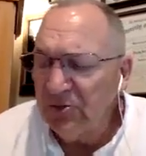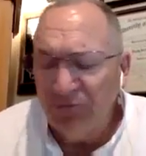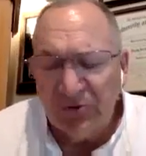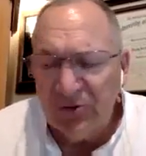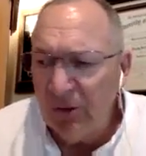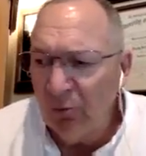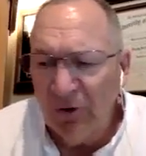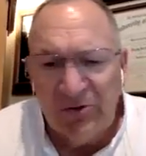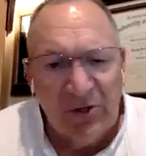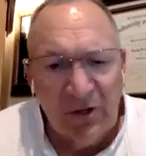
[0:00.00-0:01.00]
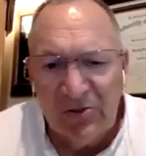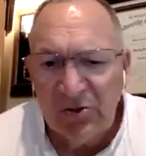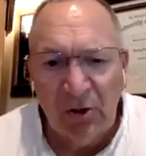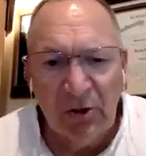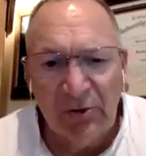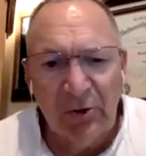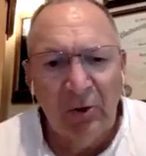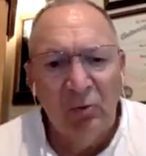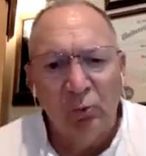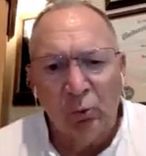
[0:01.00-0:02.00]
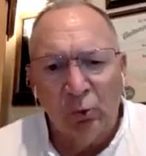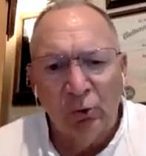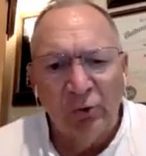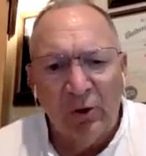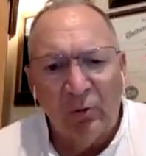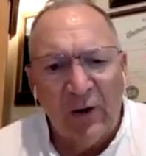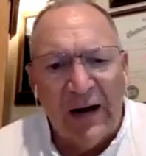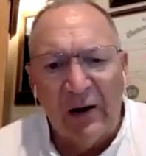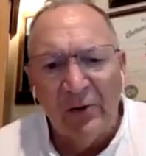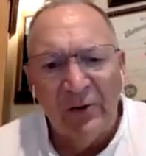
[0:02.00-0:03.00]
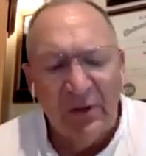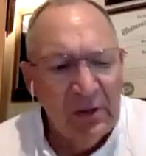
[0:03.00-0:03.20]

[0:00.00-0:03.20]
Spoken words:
for some reason, I started to root around.